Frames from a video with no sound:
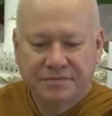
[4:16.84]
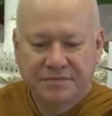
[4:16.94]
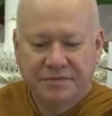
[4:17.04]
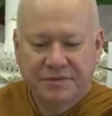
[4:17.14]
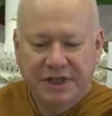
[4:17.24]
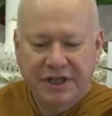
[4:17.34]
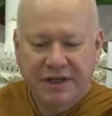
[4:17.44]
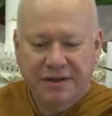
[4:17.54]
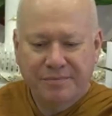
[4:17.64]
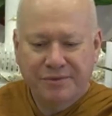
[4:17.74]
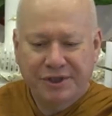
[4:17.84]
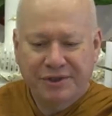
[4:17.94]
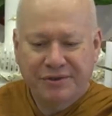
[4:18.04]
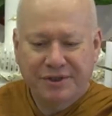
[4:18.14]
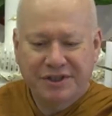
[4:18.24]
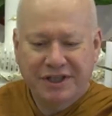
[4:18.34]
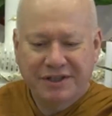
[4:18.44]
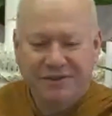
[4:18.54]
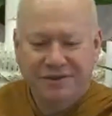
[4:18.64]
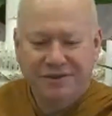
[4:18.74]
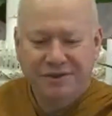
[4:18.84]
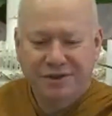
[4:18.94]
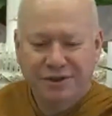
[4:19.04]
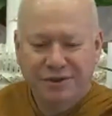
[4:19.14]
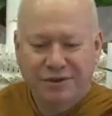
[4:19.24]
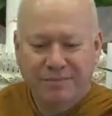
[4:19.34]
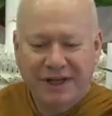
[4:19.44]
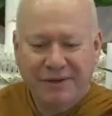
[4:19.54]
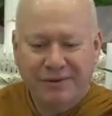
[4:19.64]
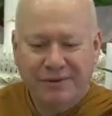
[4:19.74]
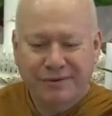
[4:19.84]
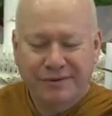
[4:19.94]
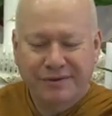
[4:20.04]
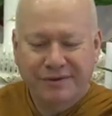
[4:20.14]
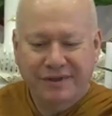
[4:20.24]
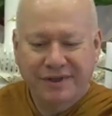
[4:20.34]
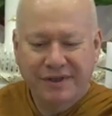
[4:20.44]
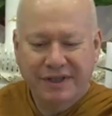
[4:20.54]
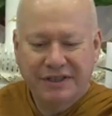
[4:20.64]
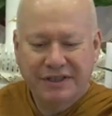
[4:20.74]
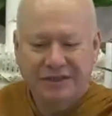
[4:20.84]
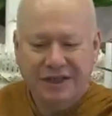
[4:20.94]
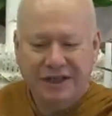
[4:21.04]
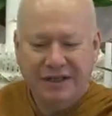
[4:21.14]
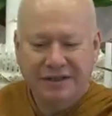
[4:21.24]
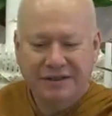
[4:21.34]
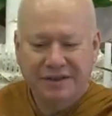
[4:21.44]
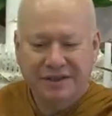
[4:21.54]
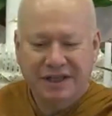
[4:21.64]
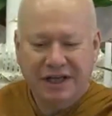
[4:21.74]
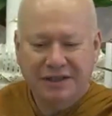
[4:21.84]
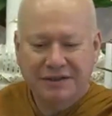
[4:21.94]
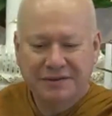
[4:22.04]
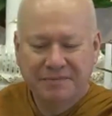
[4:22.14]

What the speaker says: Now bring your attention to your mouth, inside the tongue,